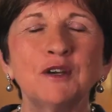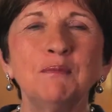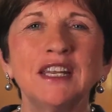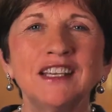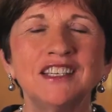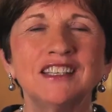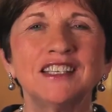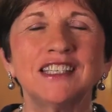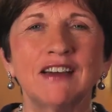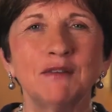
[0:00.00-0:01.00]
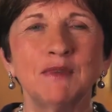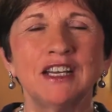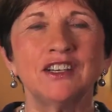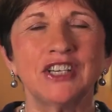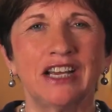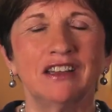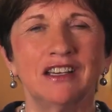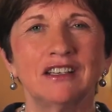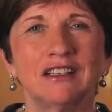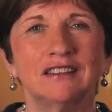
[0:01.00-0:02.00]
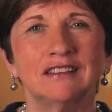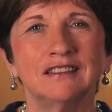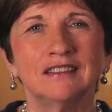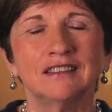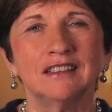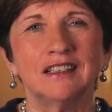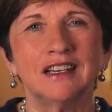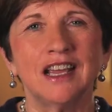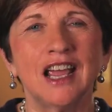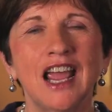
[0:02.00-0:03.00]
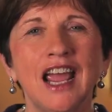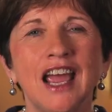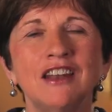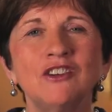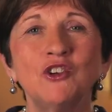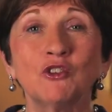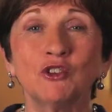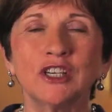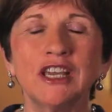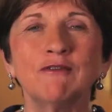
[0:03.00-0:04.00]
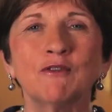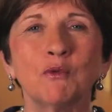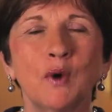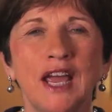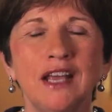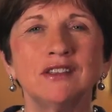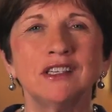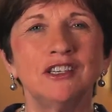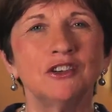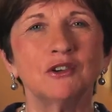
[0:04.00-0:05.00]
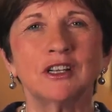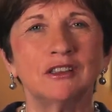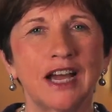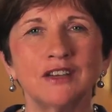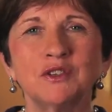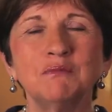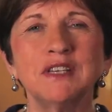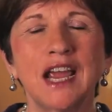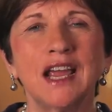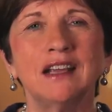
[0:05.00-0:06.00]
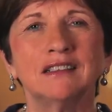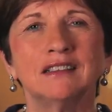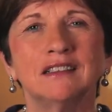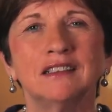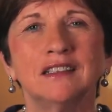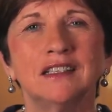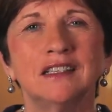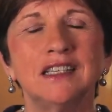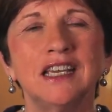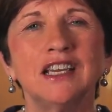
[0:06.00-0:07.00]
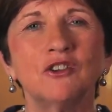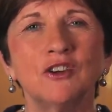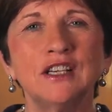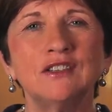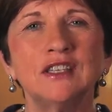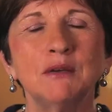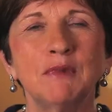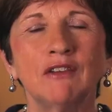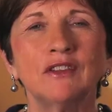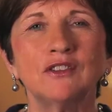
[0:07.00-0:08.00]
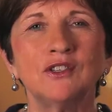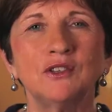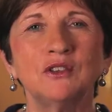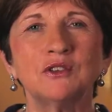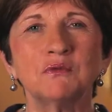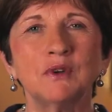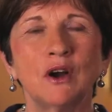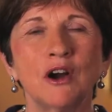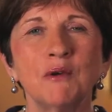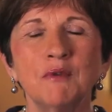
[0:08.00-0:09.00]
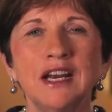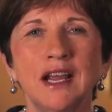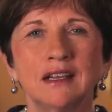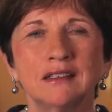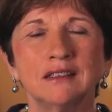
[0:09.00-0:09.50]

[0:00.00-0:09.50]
committed to the 7-minute challenge and you're looking for ways in your classroom day to increase the amount that students are reading.